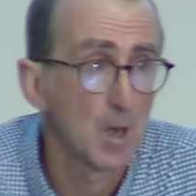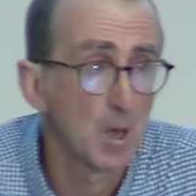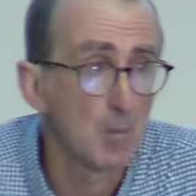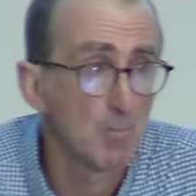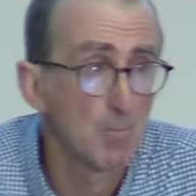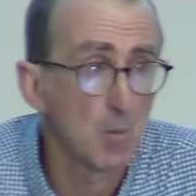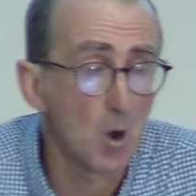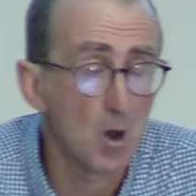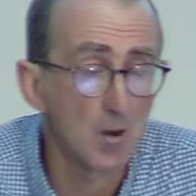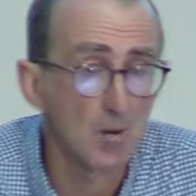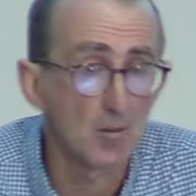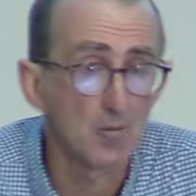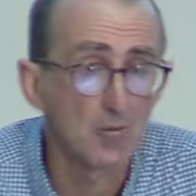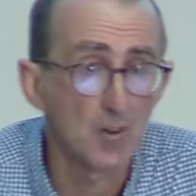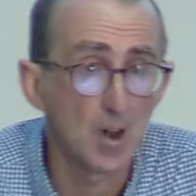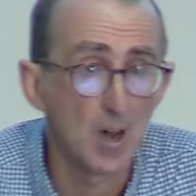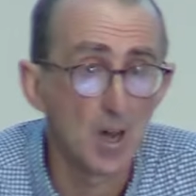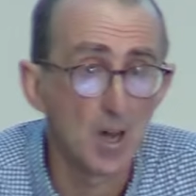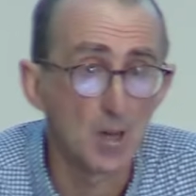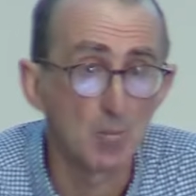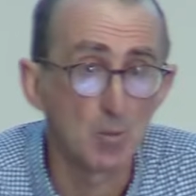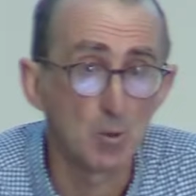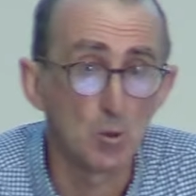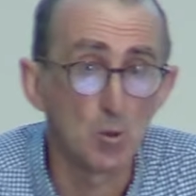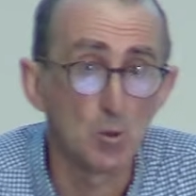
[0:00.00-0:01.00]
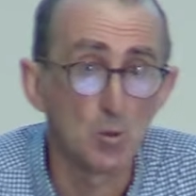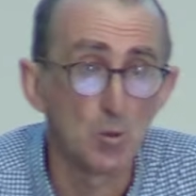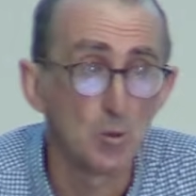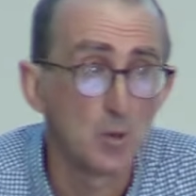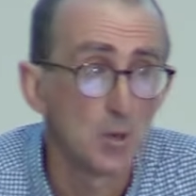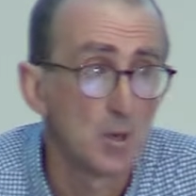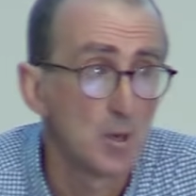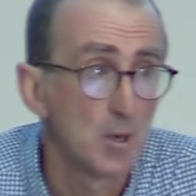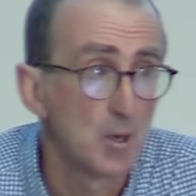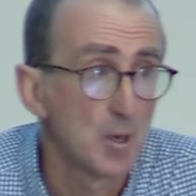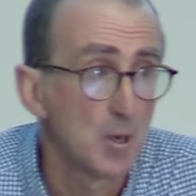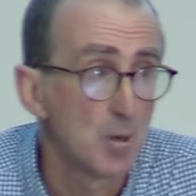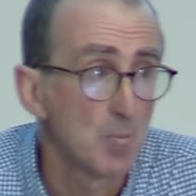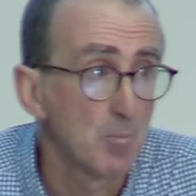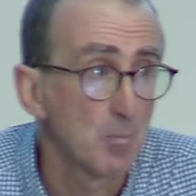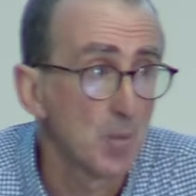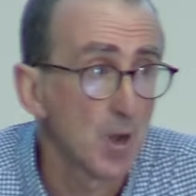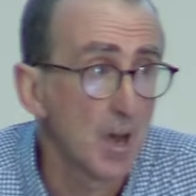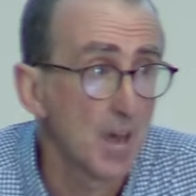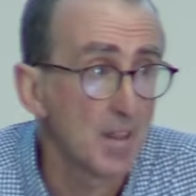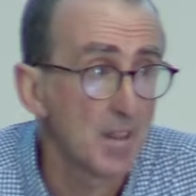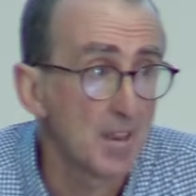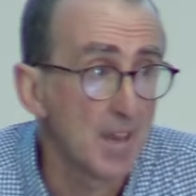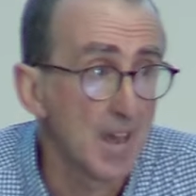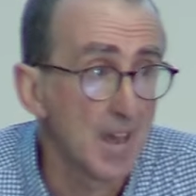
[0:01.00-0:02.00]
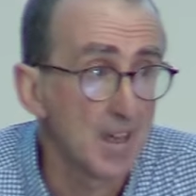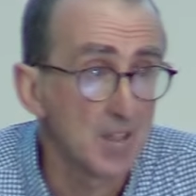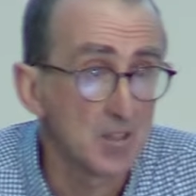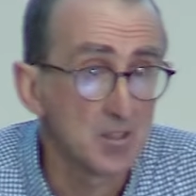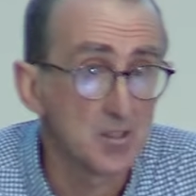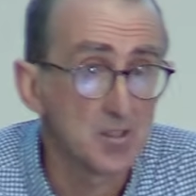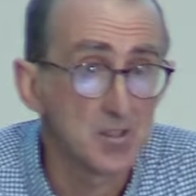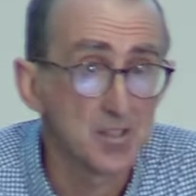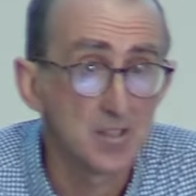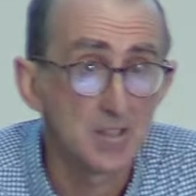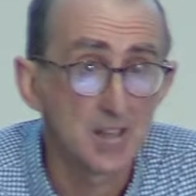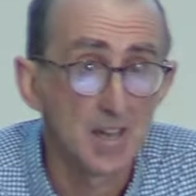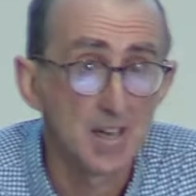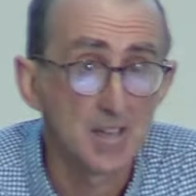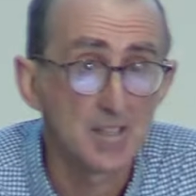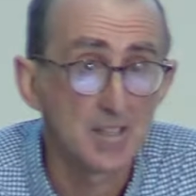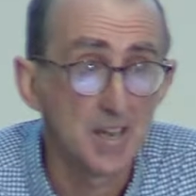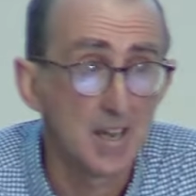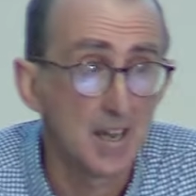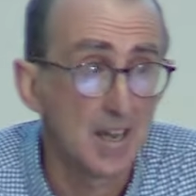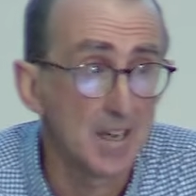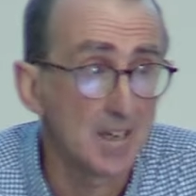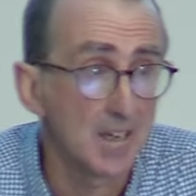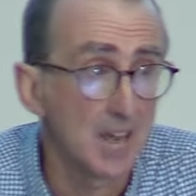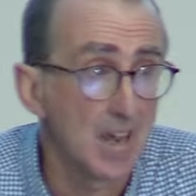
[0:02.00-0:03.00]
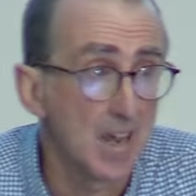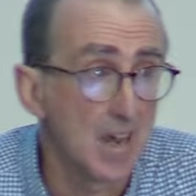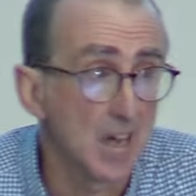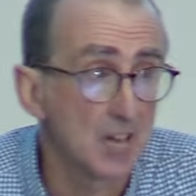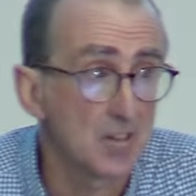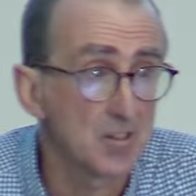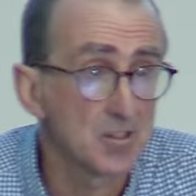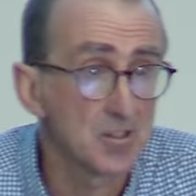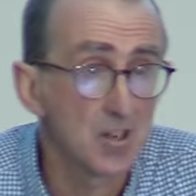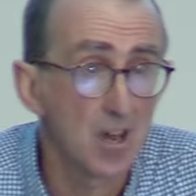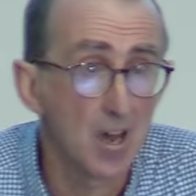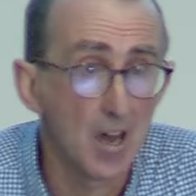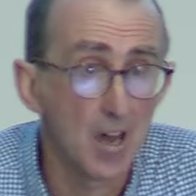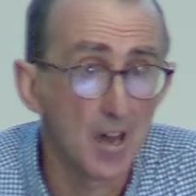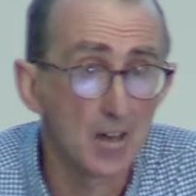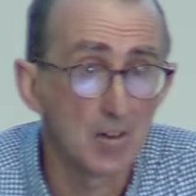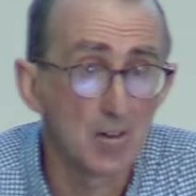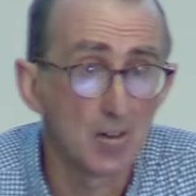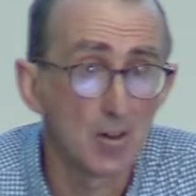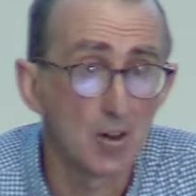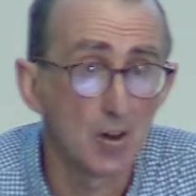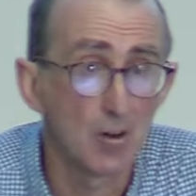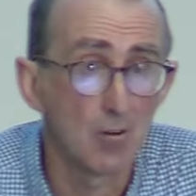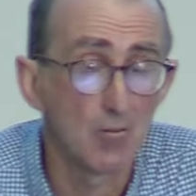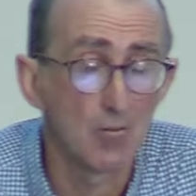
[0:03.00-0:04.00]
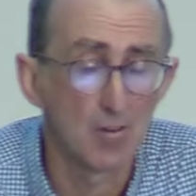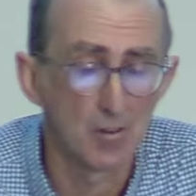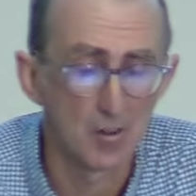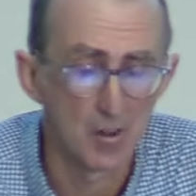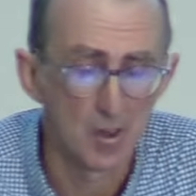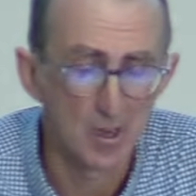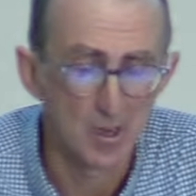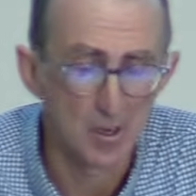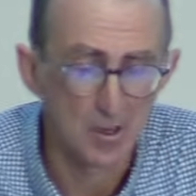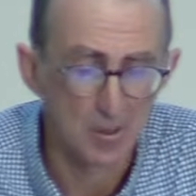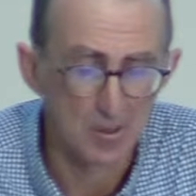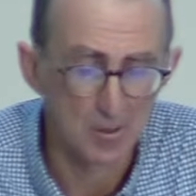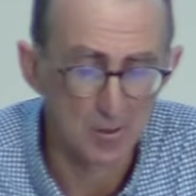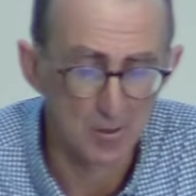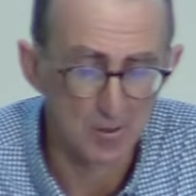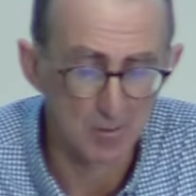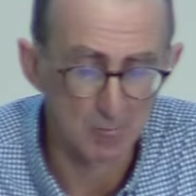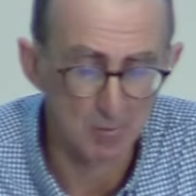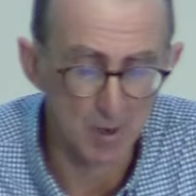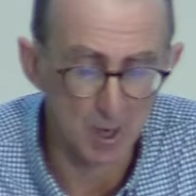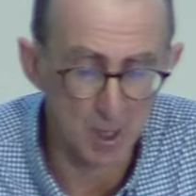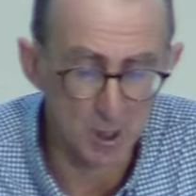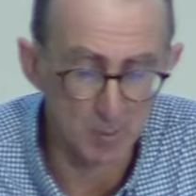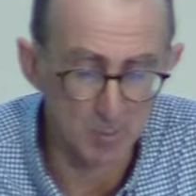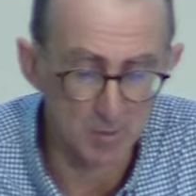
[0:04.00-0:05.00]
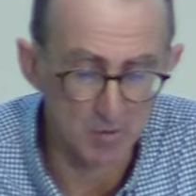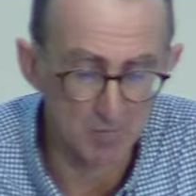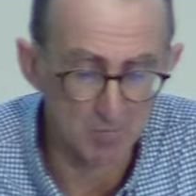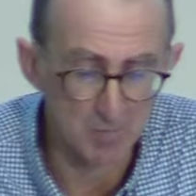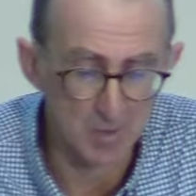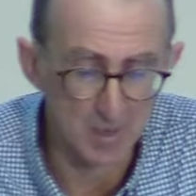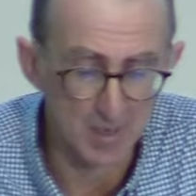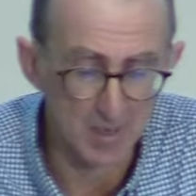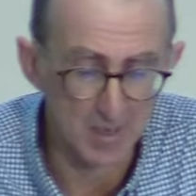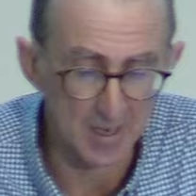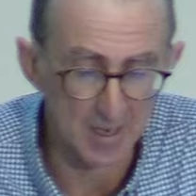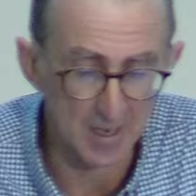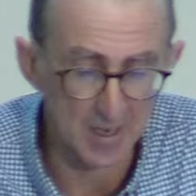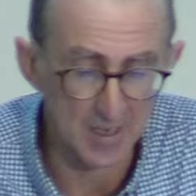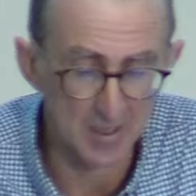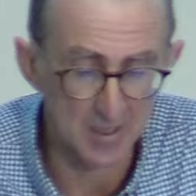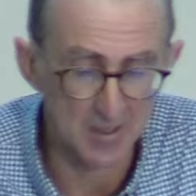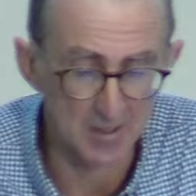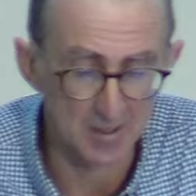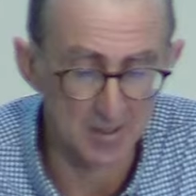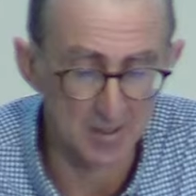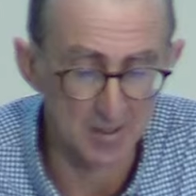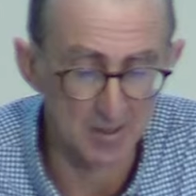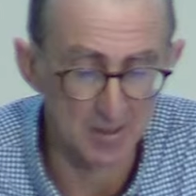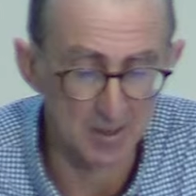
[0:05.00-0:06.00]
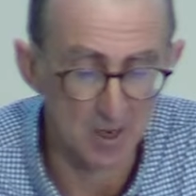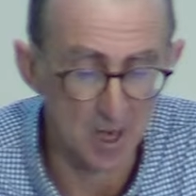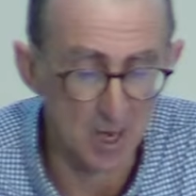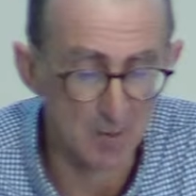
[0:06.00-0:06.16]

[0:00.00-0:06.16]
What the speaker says: modifiable by the actions that they take outside of the realm of medication.